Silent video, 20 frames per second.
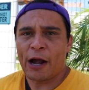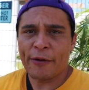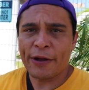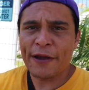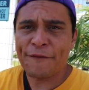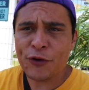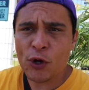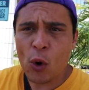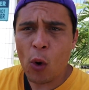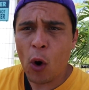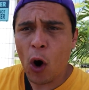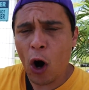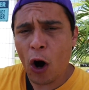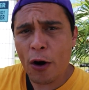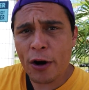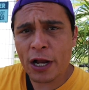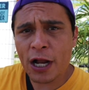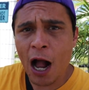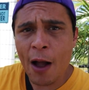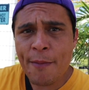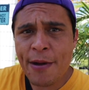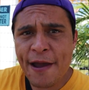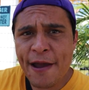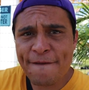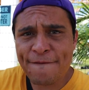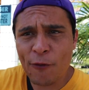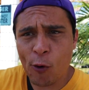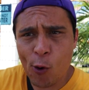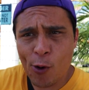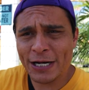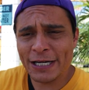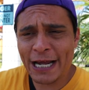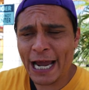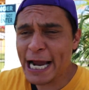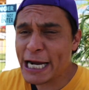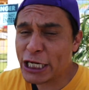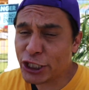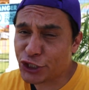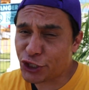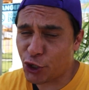Now, if you are coming for a
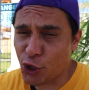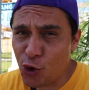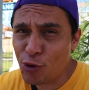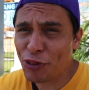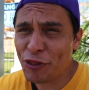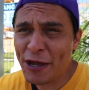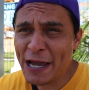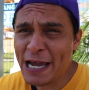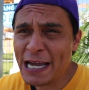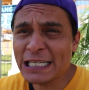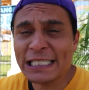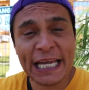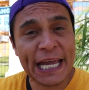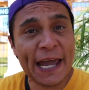day, two things,